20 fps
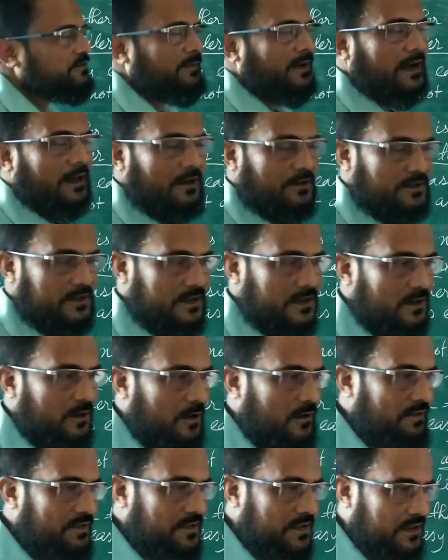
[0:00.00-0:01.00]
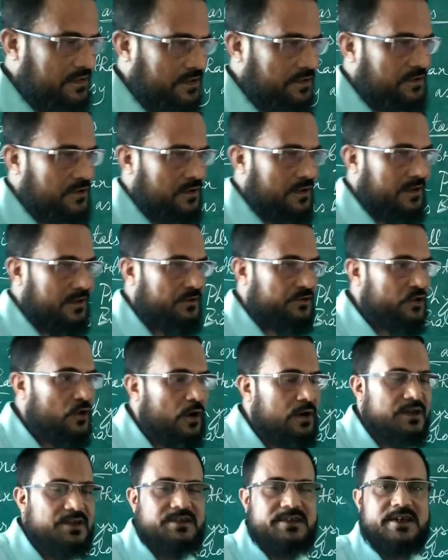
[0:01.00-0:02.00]
as biology, or physics is not
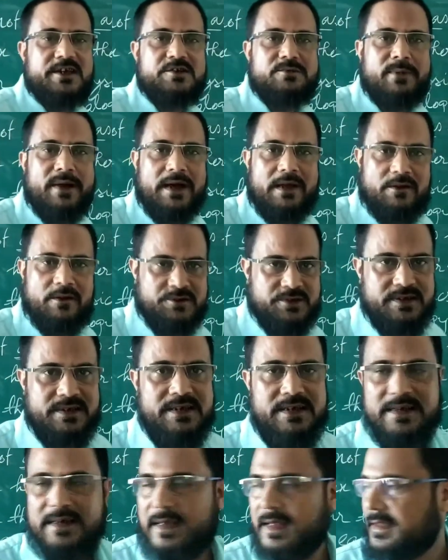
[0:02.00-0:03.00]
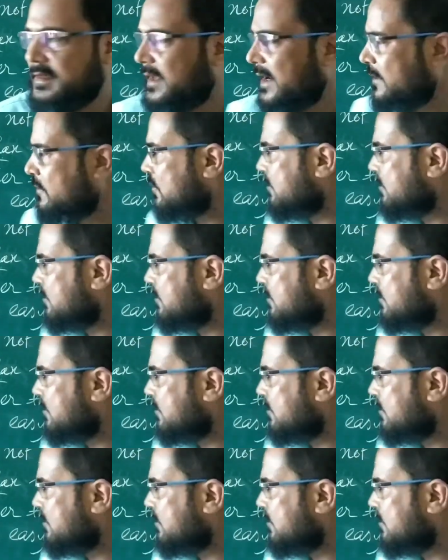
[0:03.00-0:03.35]
so easy as biology. That